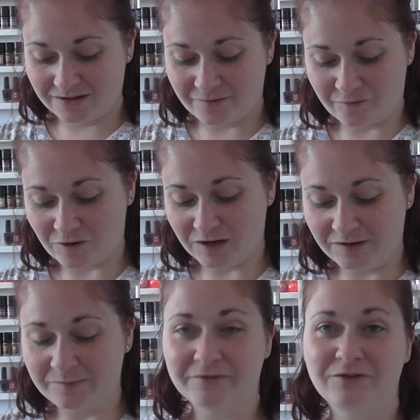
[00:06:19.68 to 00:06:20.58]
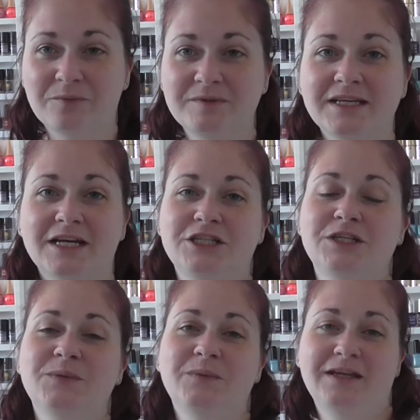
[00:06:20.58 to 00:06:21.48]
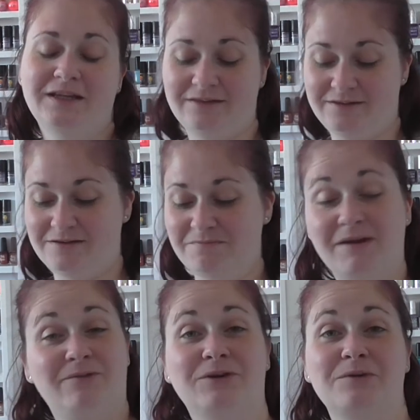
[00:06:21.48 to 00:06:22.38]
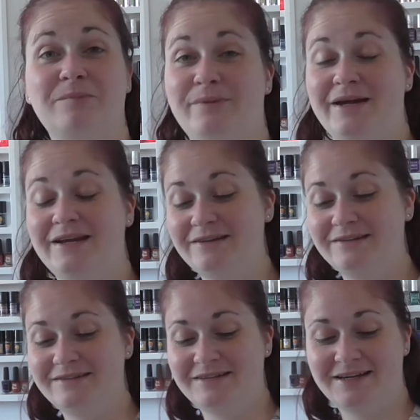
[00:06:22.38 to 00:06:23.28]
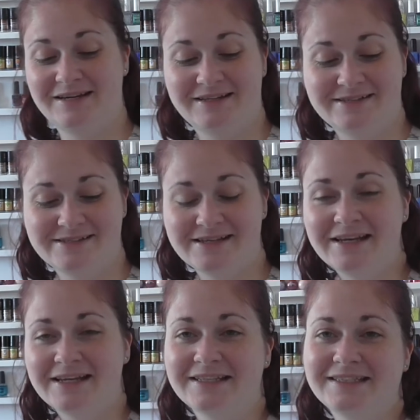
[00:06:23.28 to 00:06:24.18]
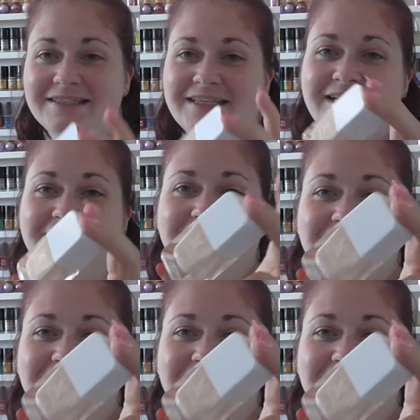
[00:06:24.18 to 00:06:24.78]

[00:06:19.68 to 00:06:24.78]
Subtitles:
got a little bit of an obsession with American brands, and since